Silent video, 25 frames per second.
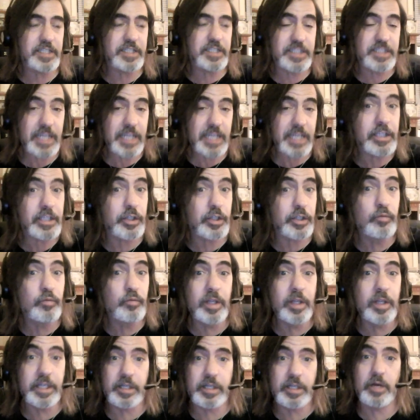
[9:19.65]
It sounds like you
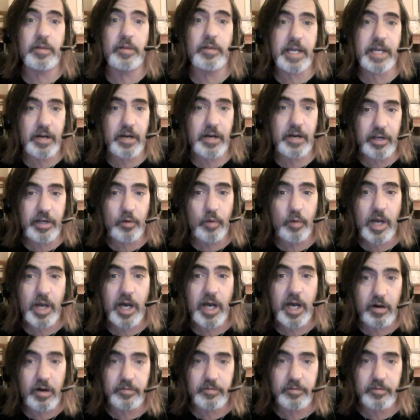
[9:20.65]
really know that area
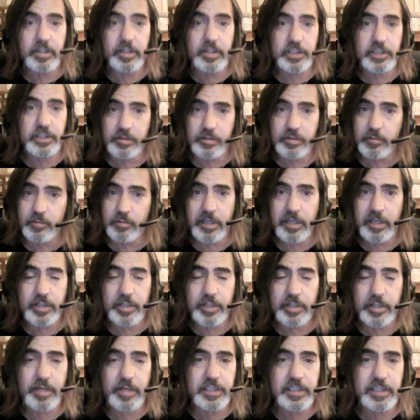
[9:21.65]
well because you really go
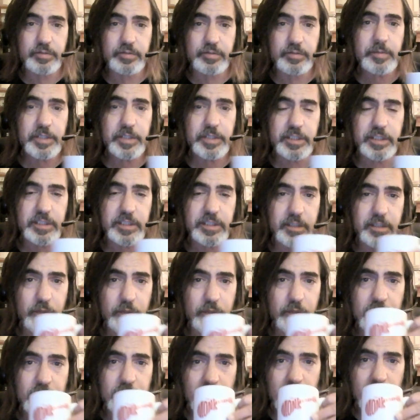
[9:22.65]
into great descriptions in the
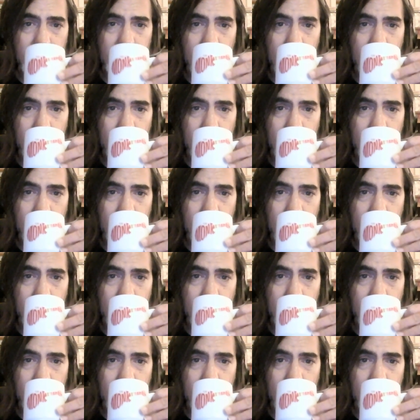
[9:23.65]
book.